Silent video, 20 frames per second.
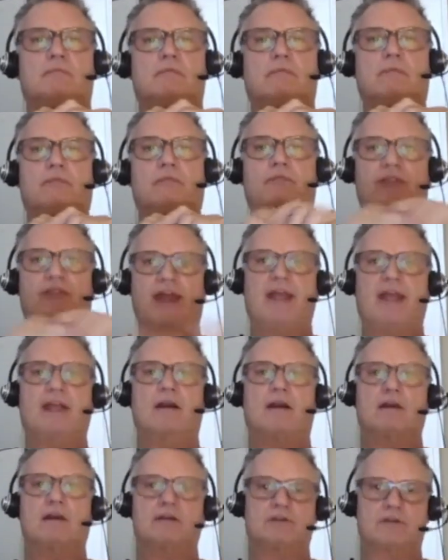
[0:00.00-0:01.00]
They are
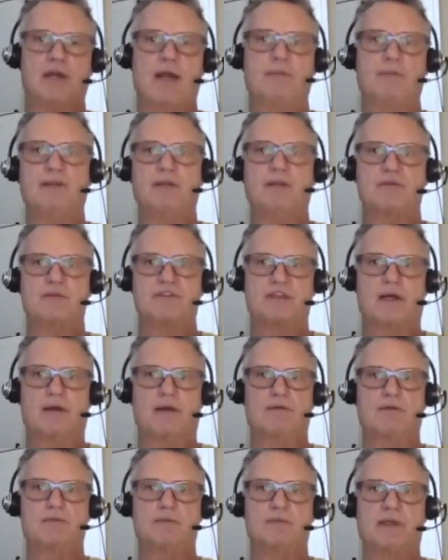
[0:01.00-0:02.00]
trapping
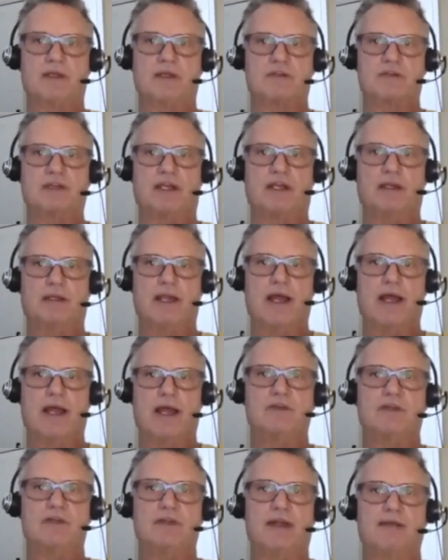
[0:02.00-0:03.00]
themselves because they allowed the
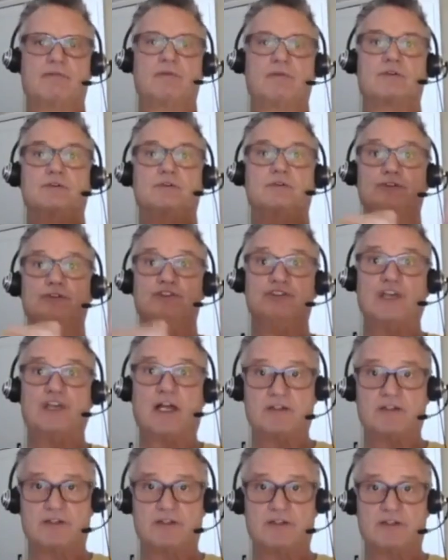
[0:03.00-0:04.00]
devil to
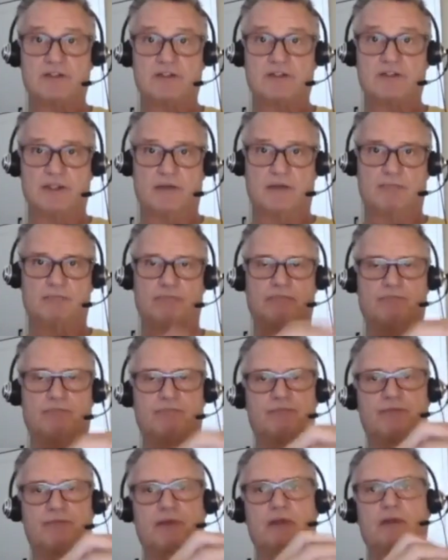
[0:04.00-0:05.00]
judge them.
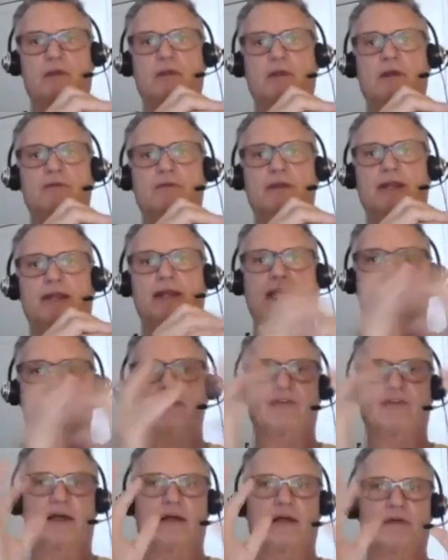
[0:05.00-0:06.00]
They got involved in
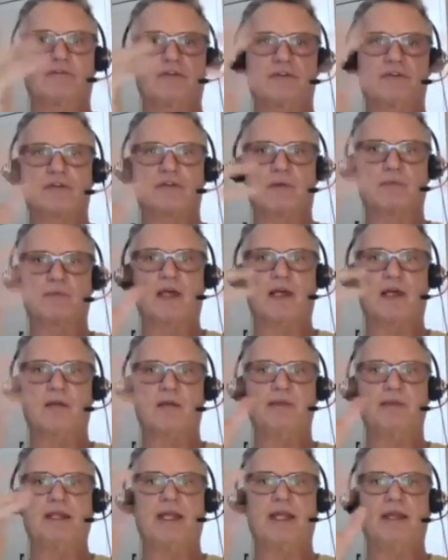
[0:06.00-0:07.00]
some kind of
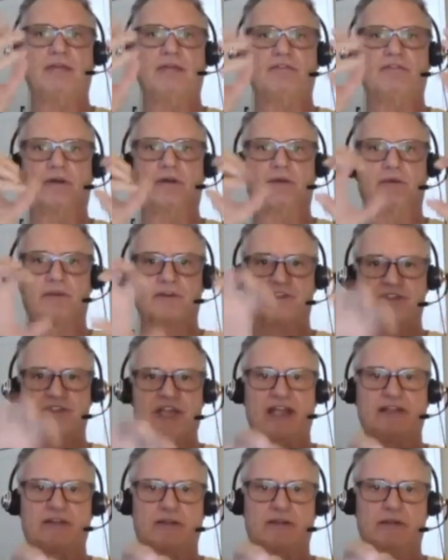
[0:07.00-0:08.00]
behavior that Satan
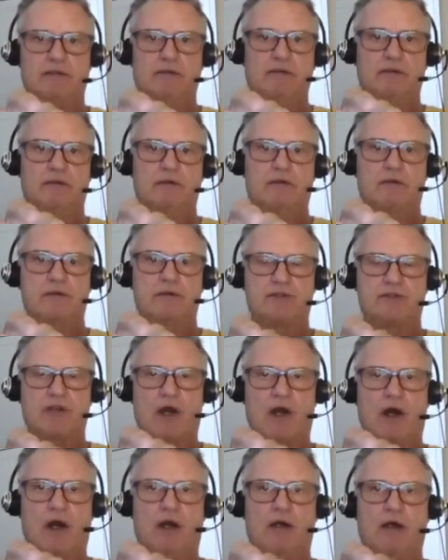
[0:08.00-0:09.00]
saw.
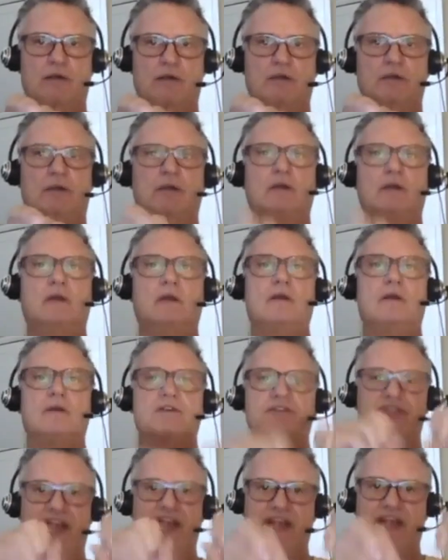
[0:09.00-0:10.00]

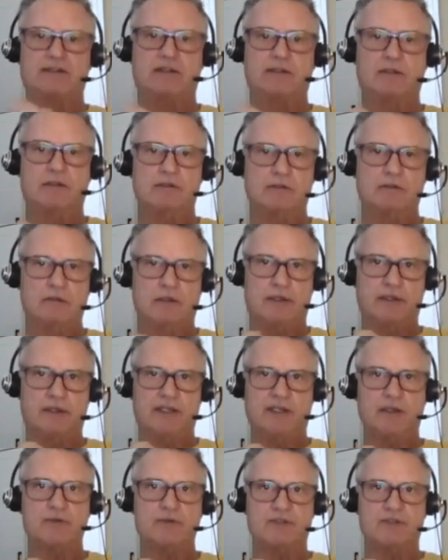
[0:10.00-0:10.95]
Satan accused it.